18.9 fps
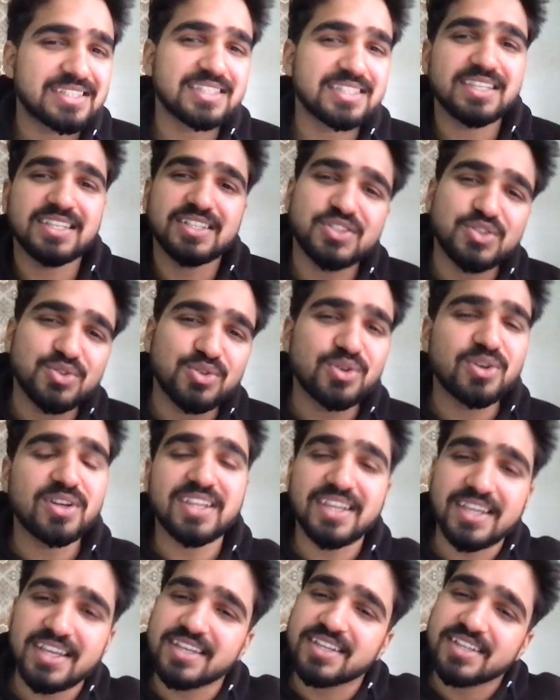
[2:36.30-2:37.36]
it's good,
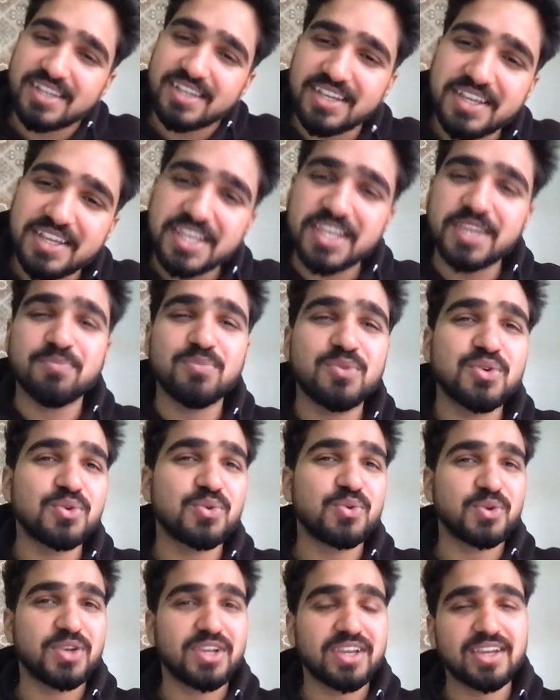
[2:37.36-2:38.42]
yeah, keep
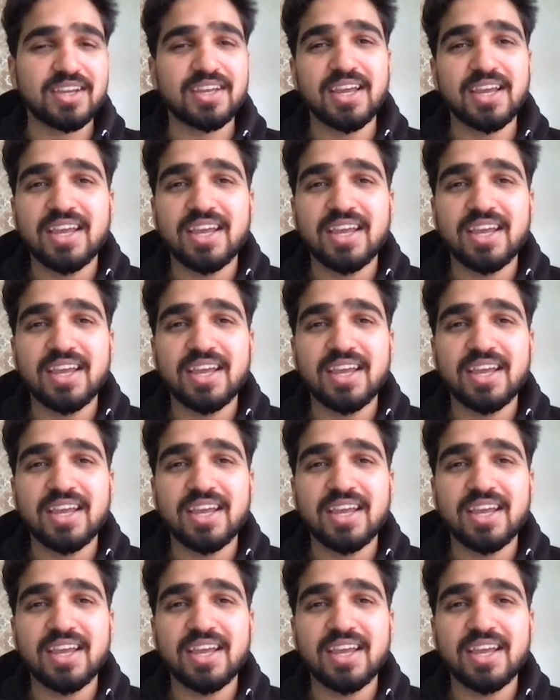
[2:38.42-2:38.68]
going.